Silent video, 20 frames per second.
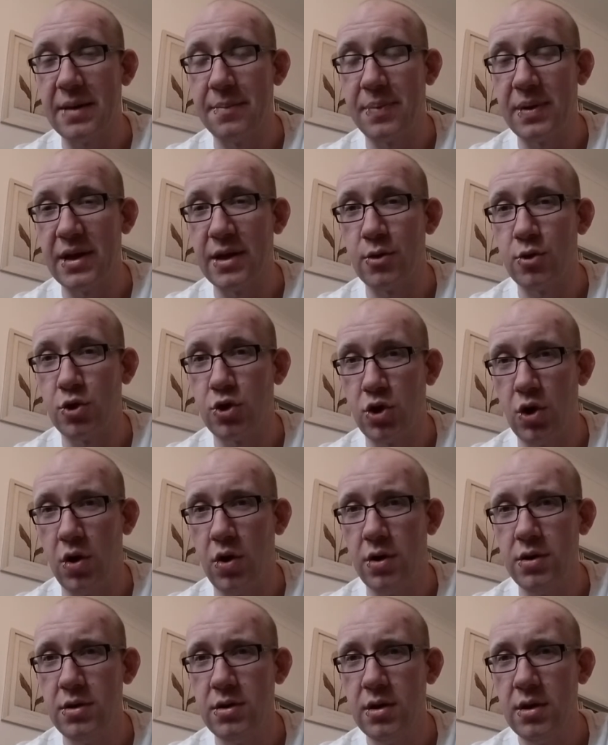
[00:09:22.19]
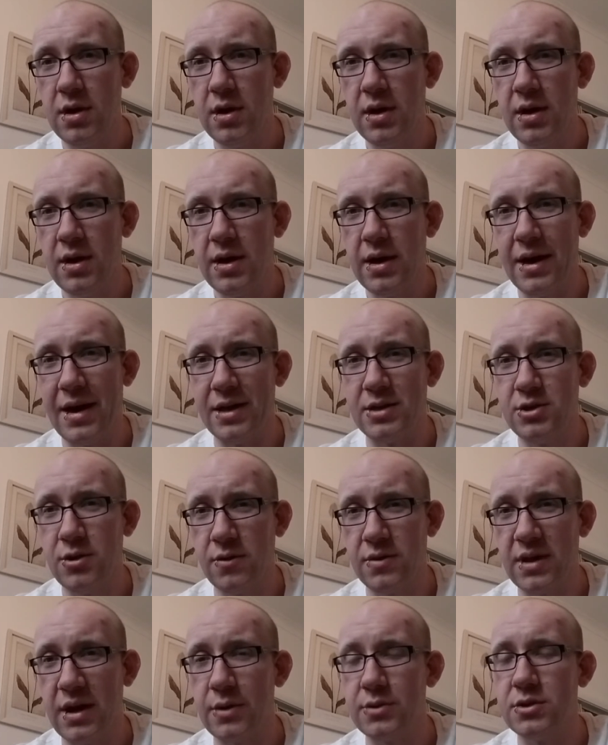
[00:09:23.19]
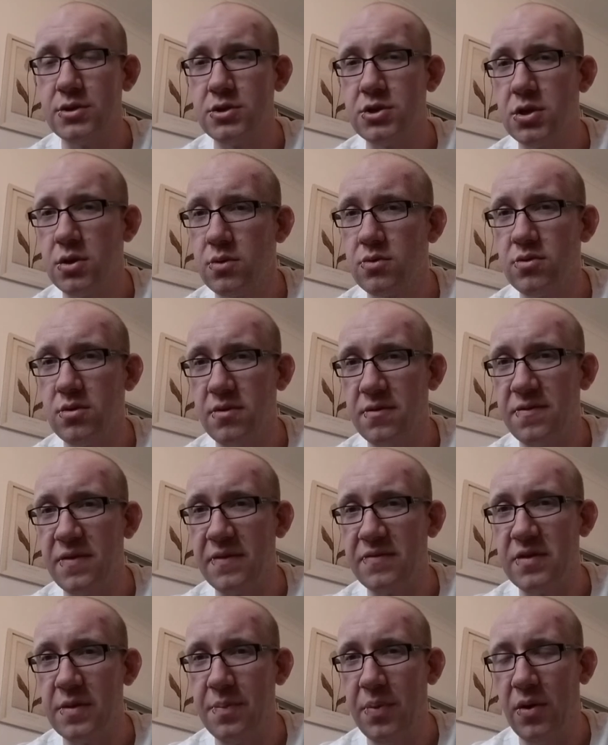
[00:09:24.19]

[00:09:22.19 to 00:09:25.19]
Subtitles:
I'm playing Sean, 2,250